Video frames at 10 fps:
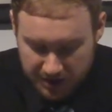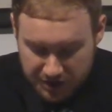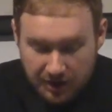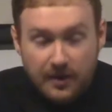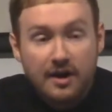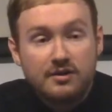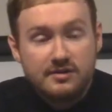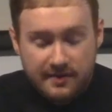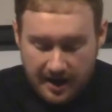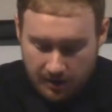rushing around,
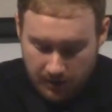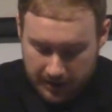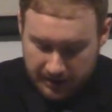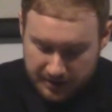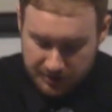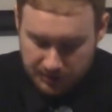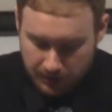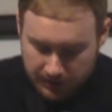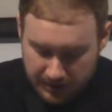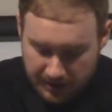devouring and
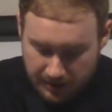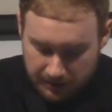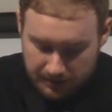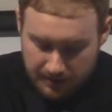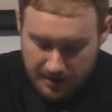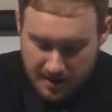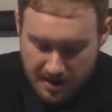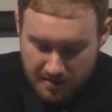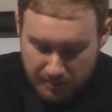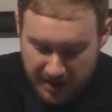controlling the earth.
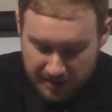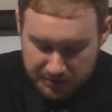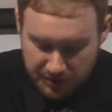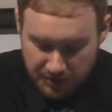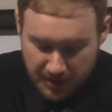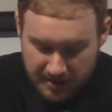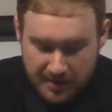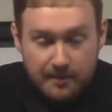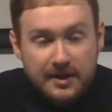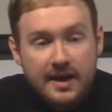But I'm sure the one that
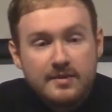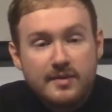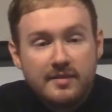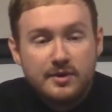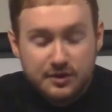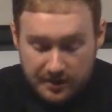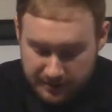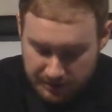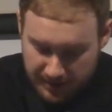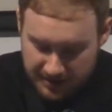probably came to mind most
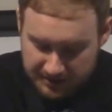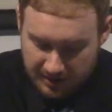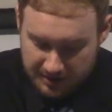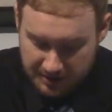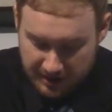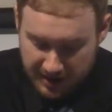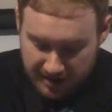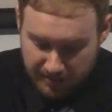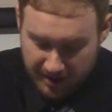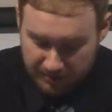of you when I started
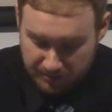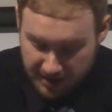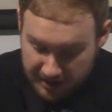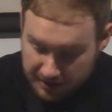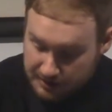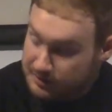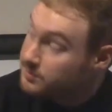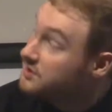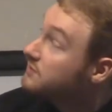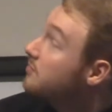talking about predators was